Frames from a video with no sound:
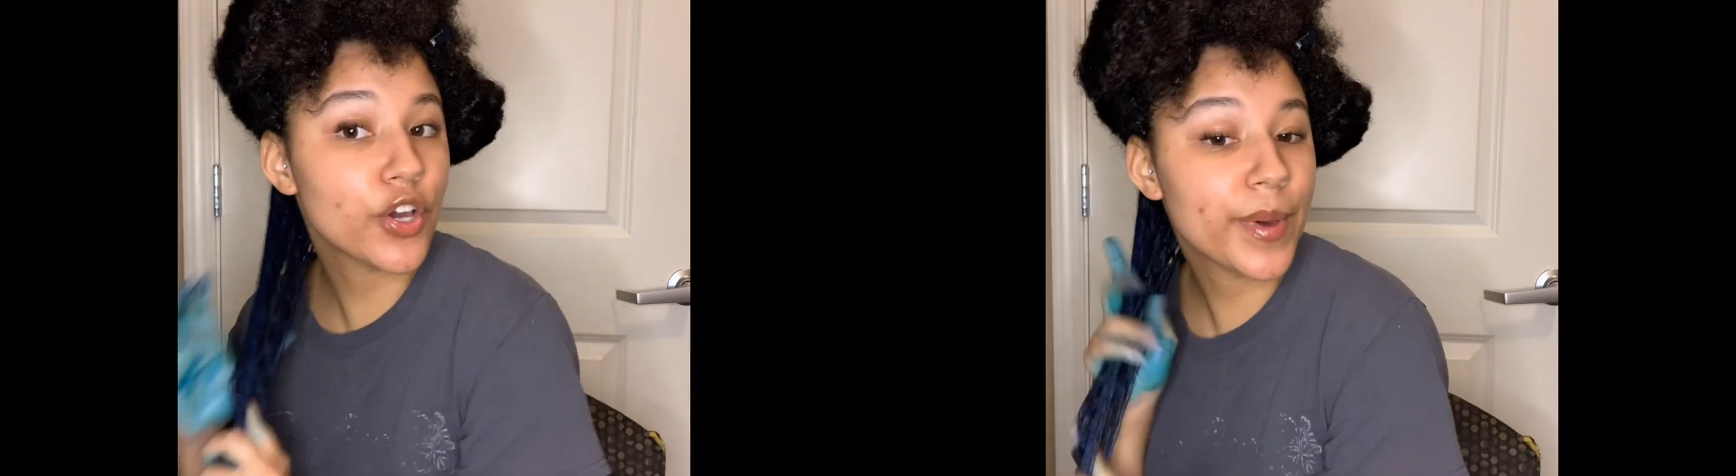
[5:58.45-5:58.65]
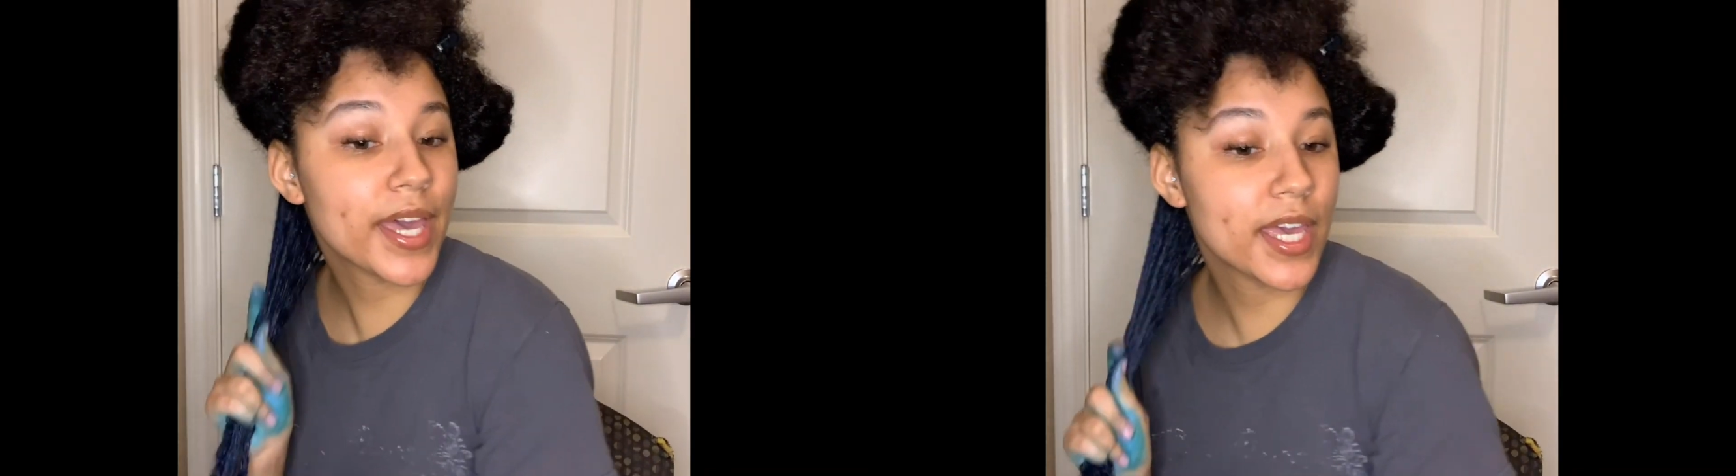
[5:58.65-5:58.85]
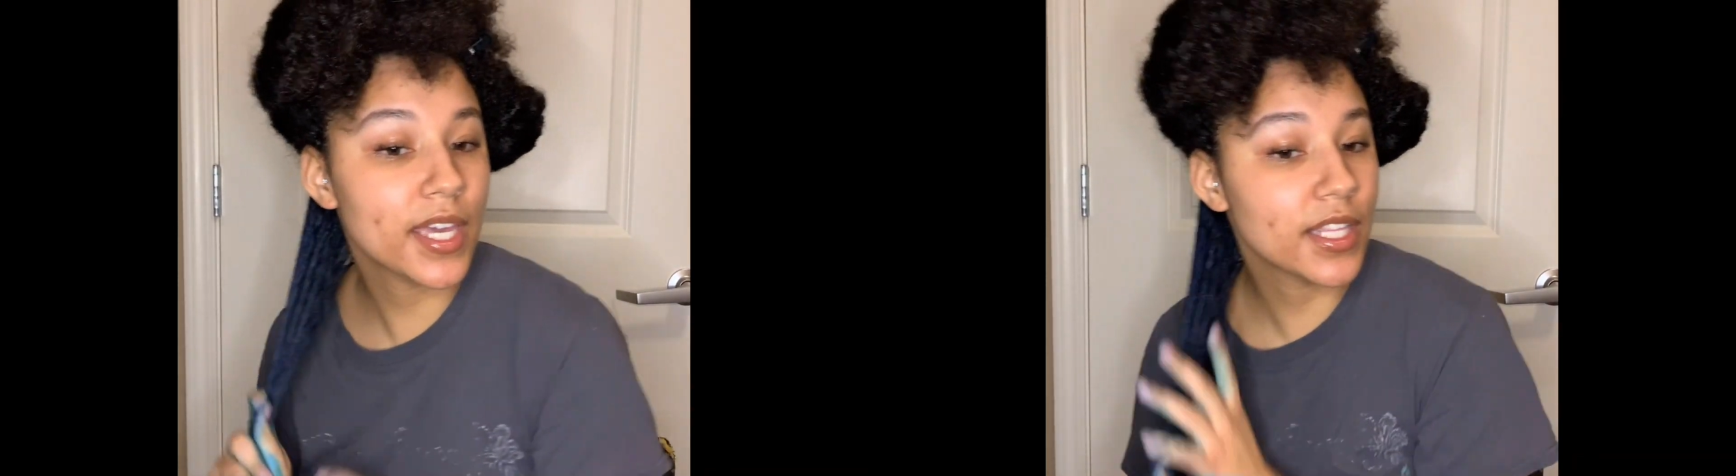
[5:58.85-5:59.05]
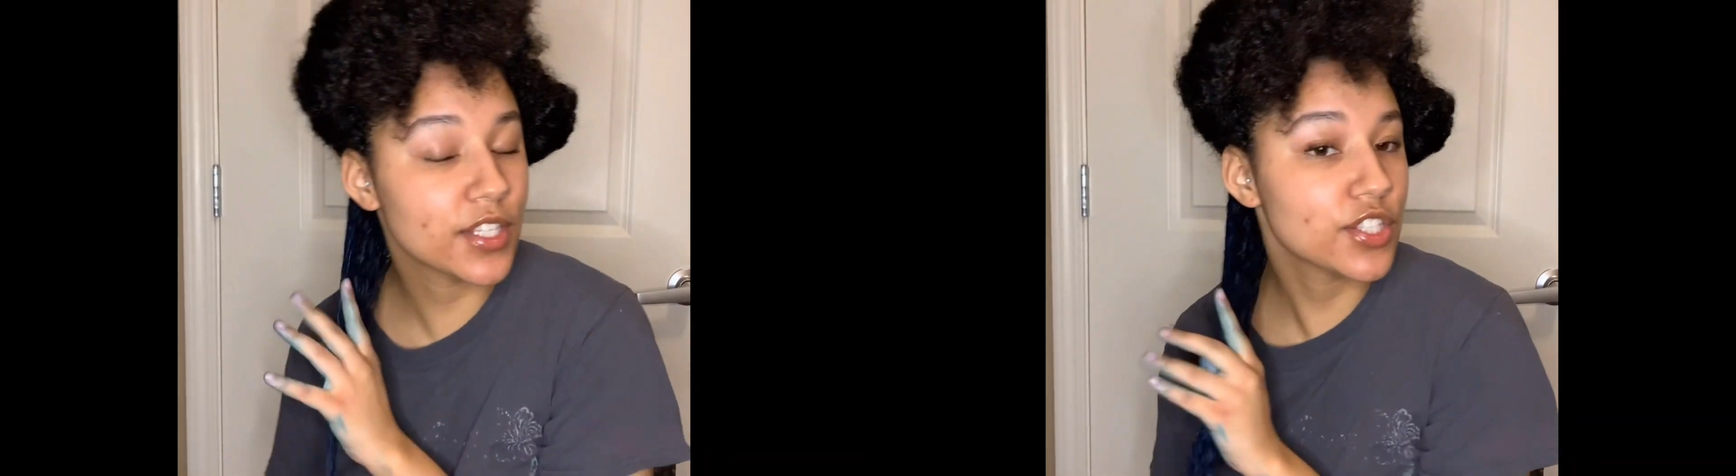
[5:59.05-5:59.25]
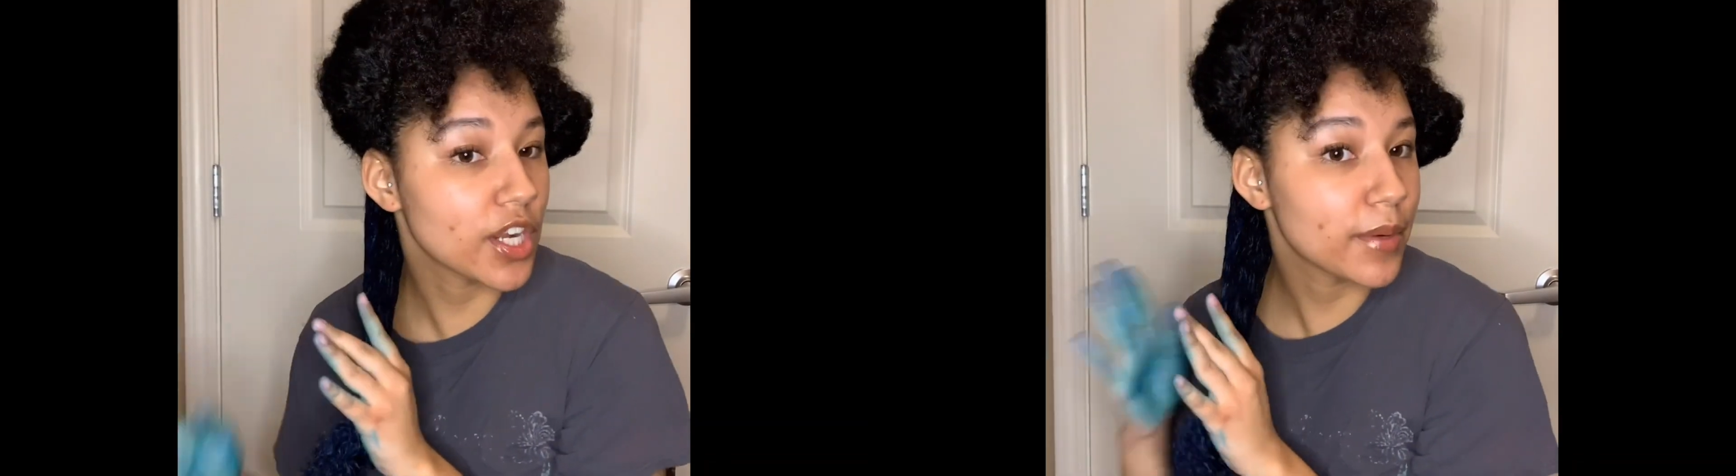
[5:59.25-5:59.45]
ahead and
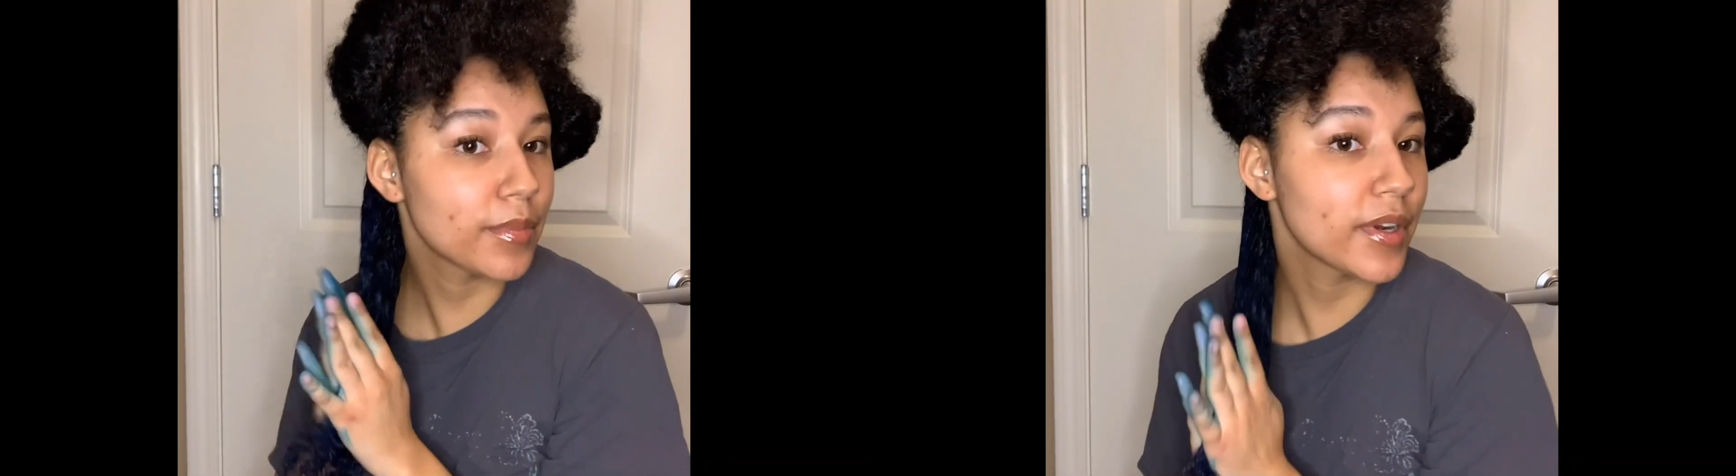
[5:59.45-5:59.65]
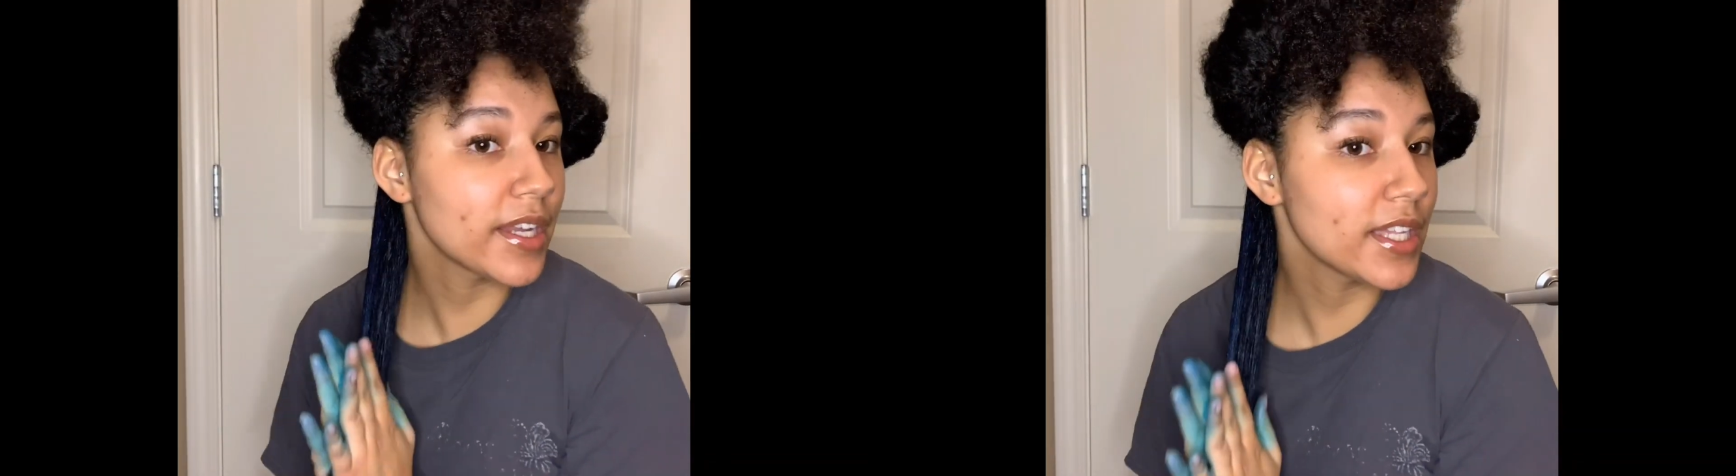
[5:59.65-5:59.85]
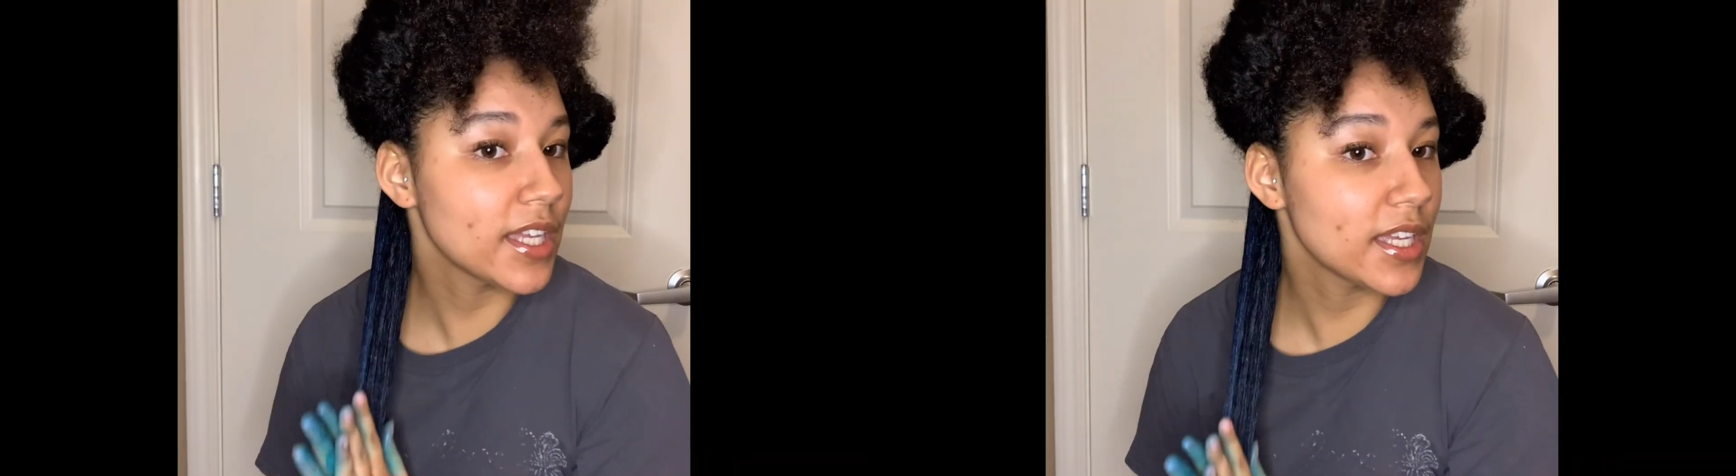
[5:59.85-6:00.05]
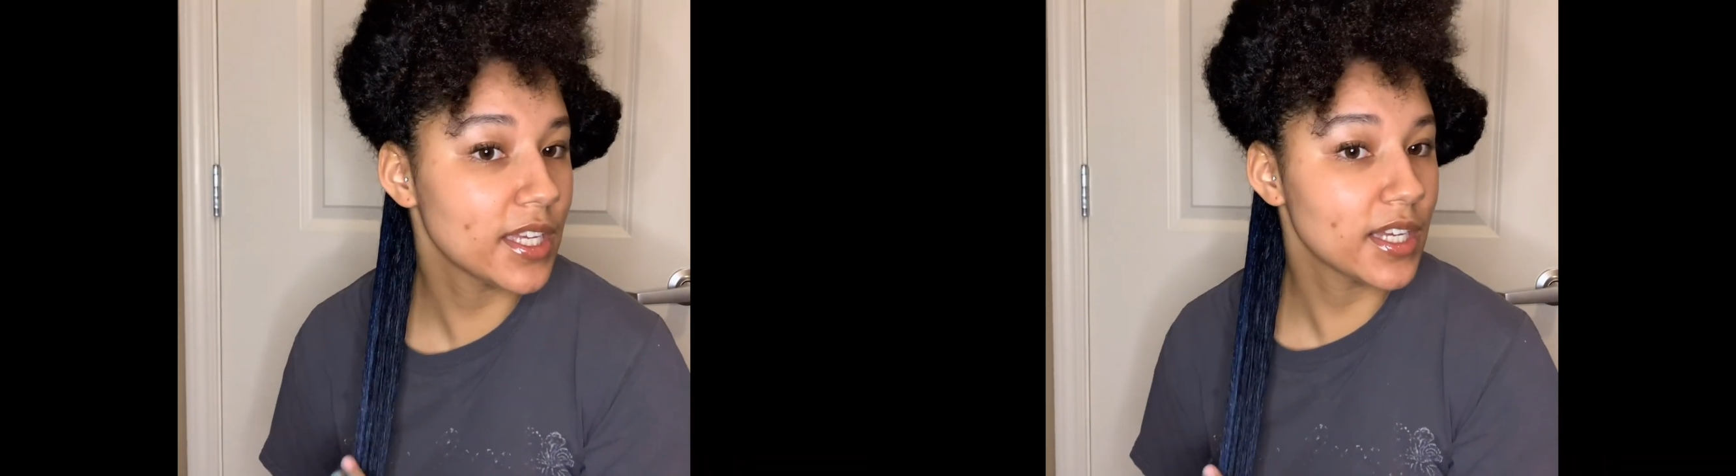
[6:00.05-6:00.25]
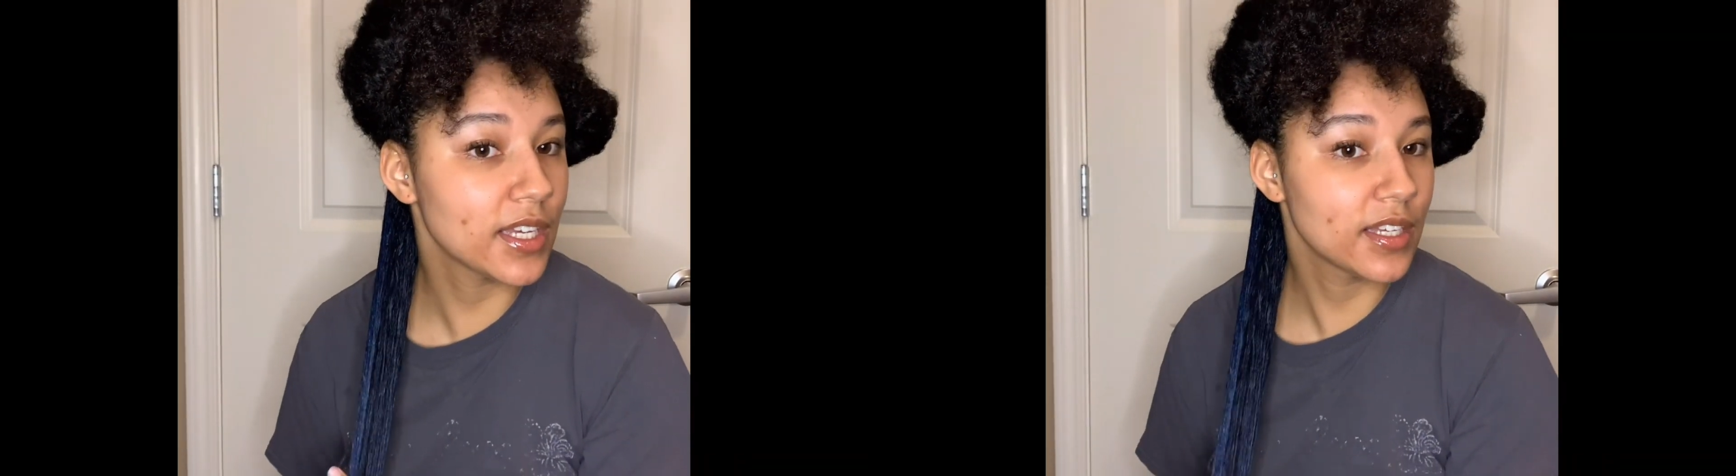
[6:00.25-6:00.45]
start braiding.